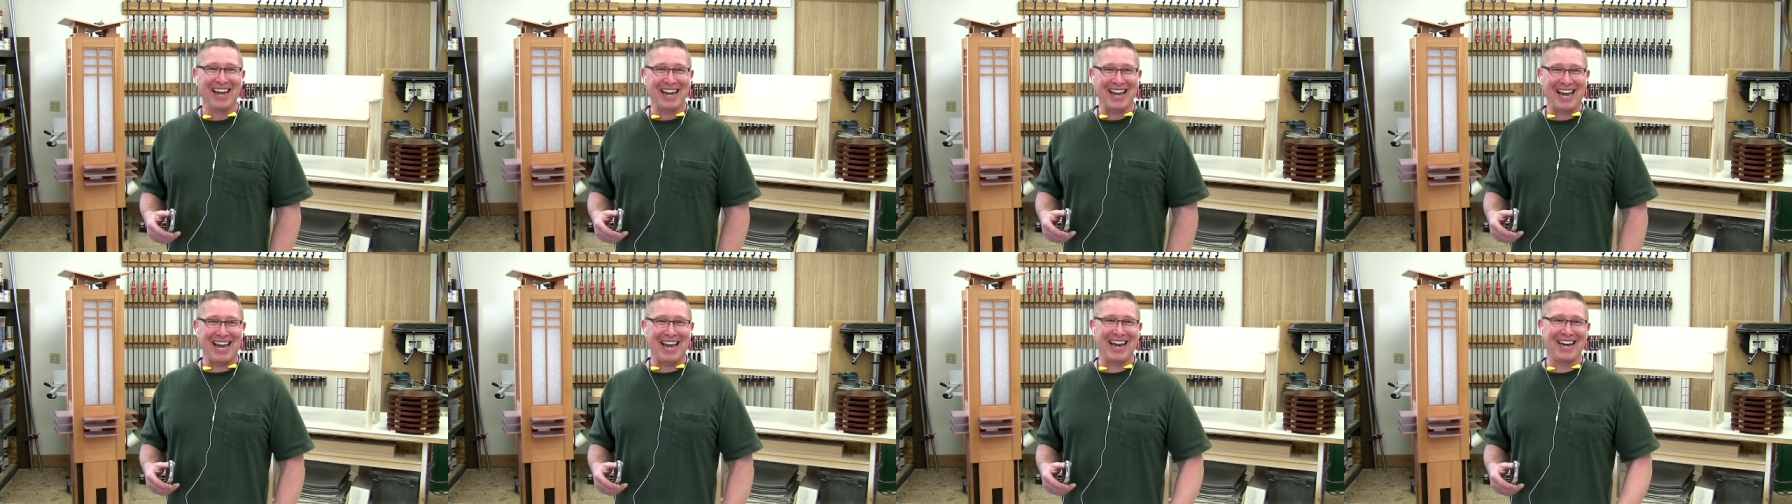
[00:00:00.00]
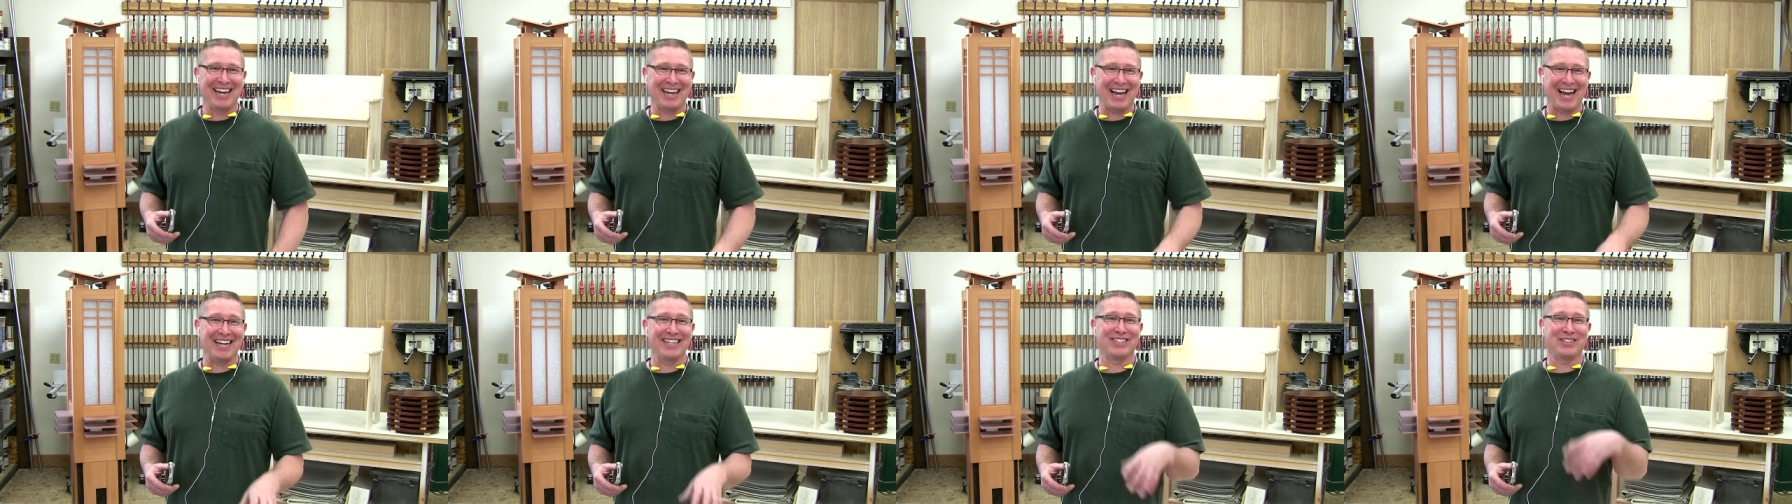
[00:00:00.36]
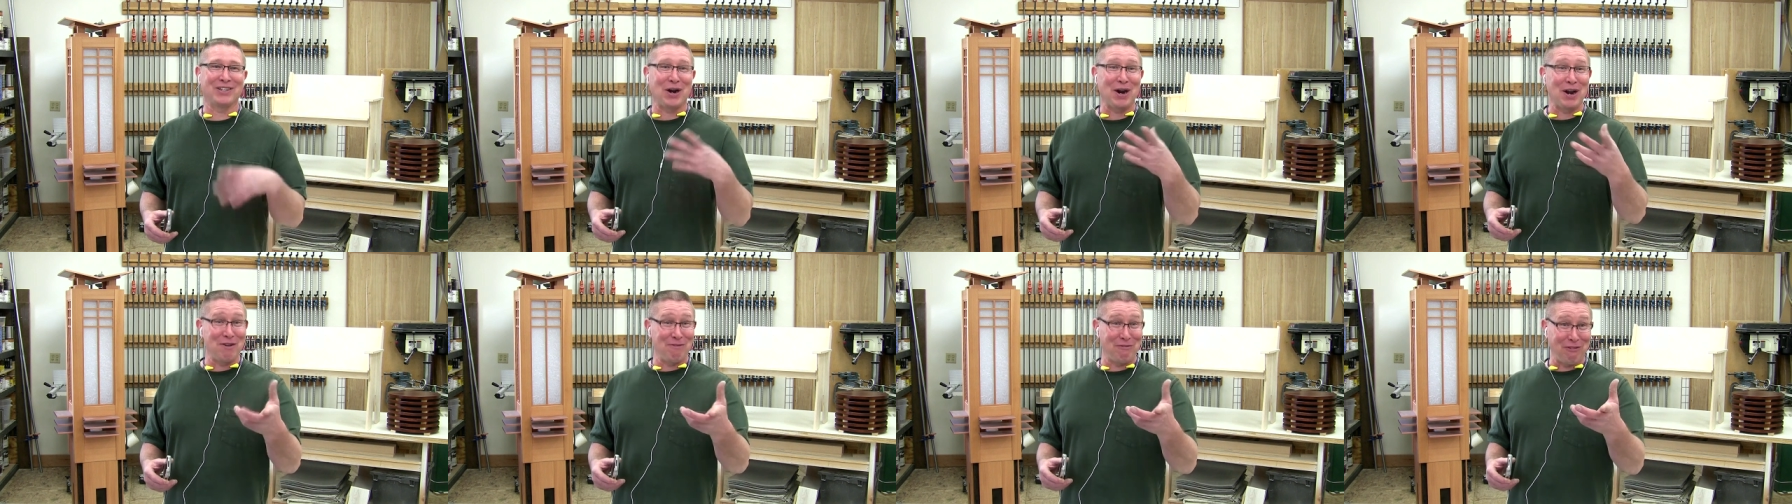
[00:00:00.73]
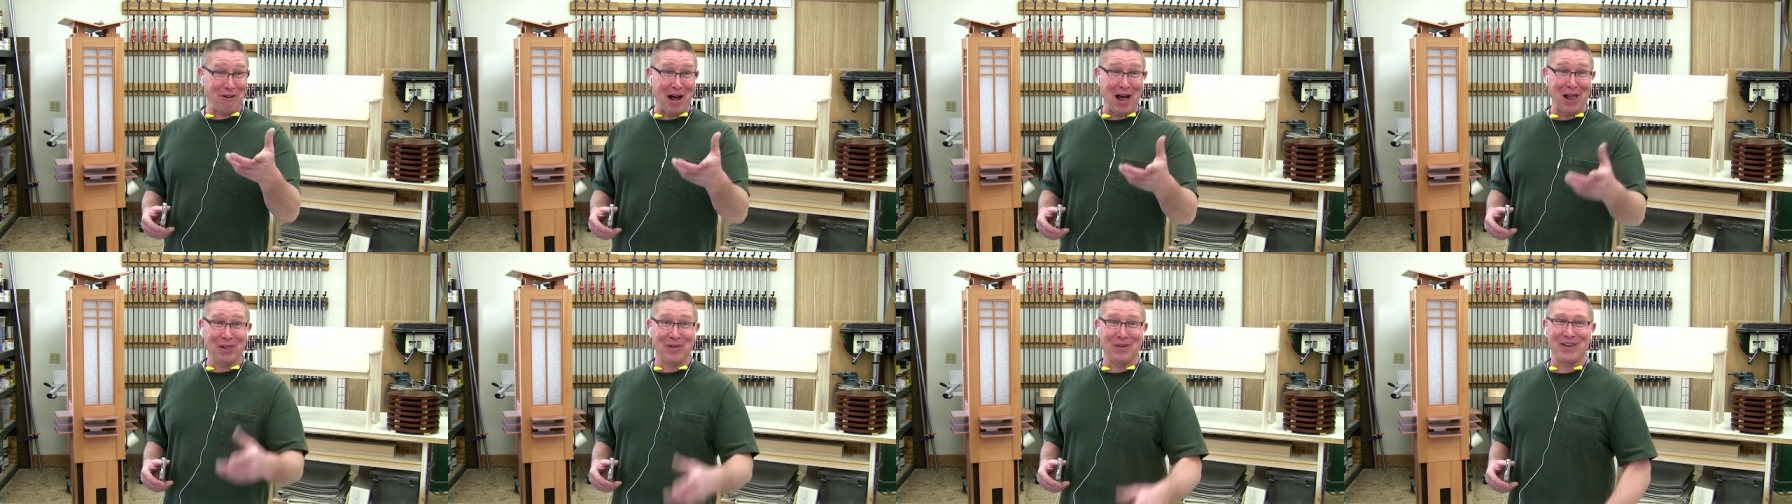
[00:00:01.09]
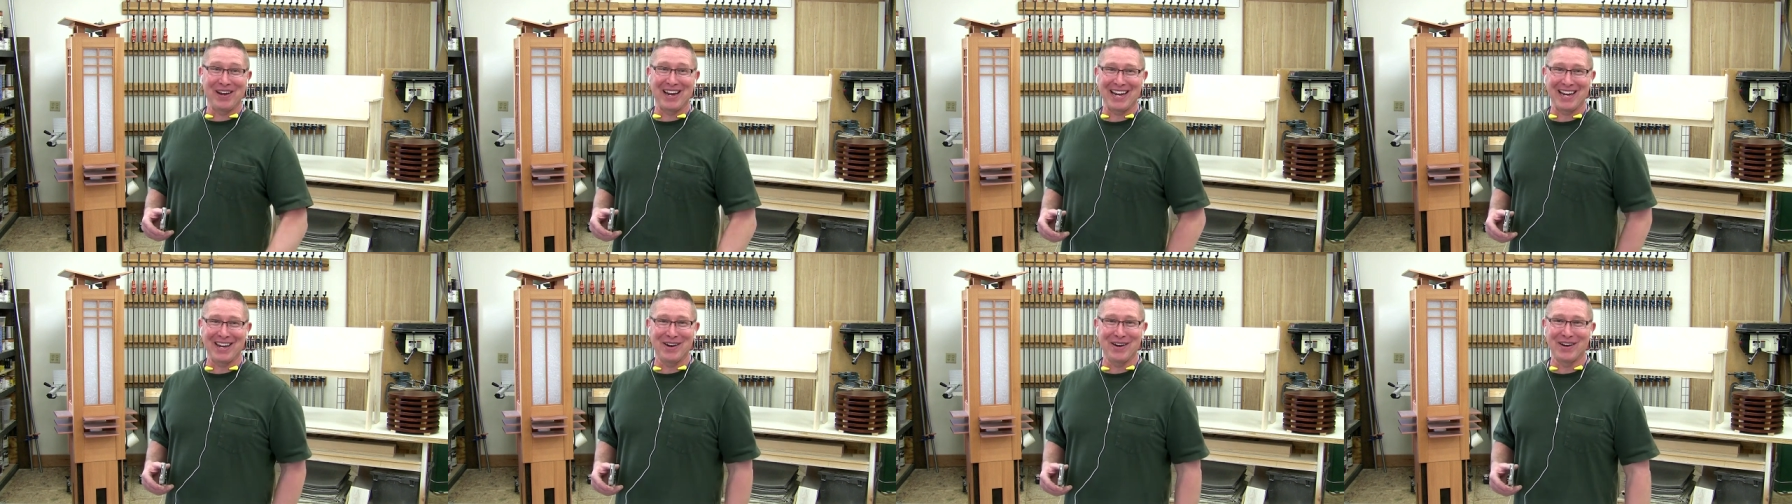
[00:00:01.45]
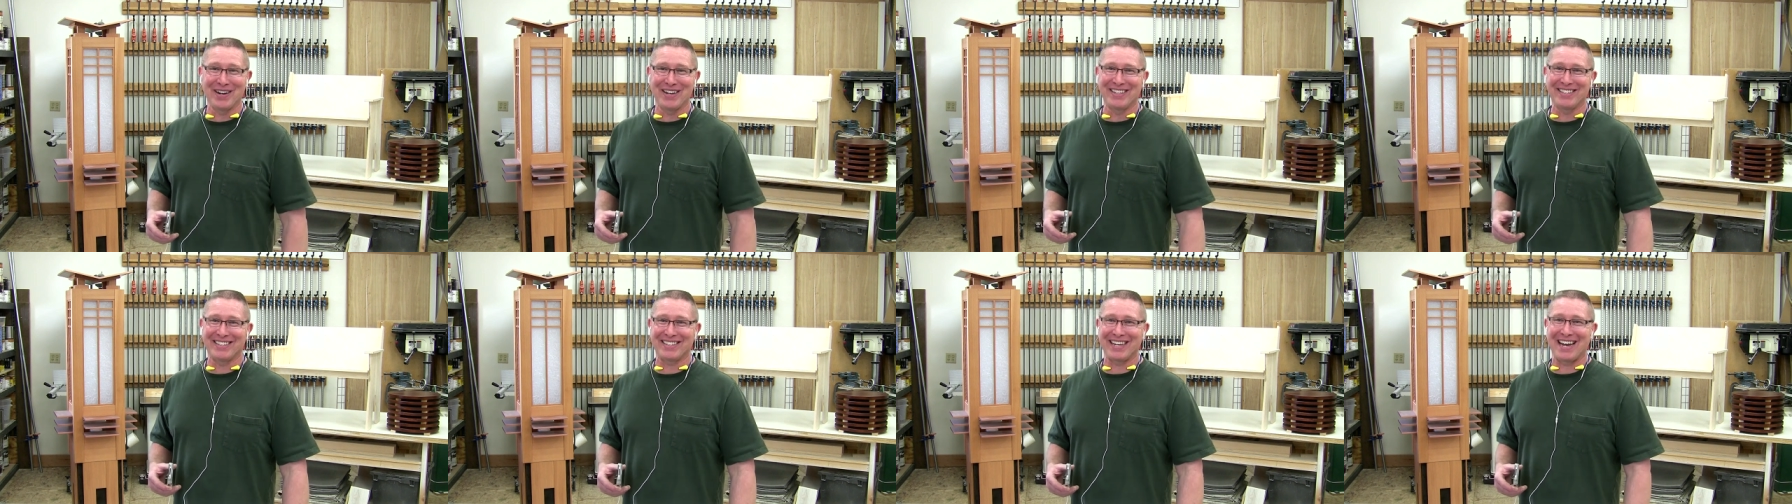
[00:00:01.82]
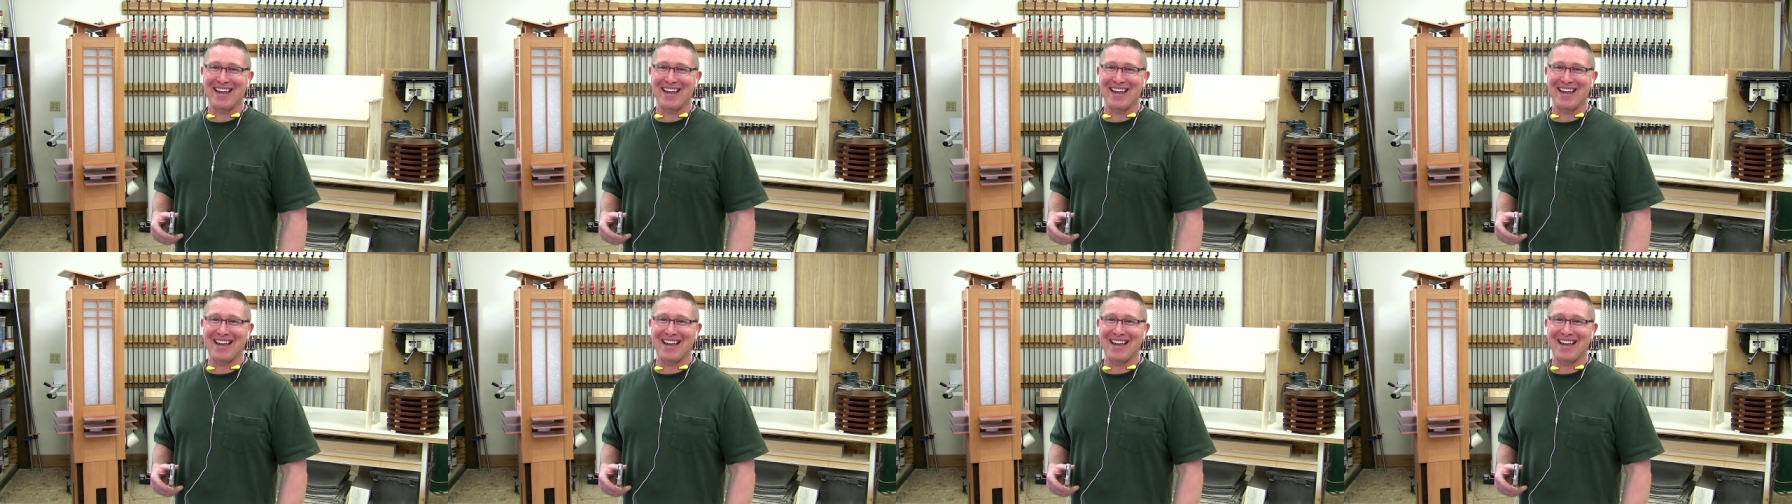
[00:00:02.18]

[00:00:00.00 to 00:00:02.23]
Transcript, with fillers: And I started following yours,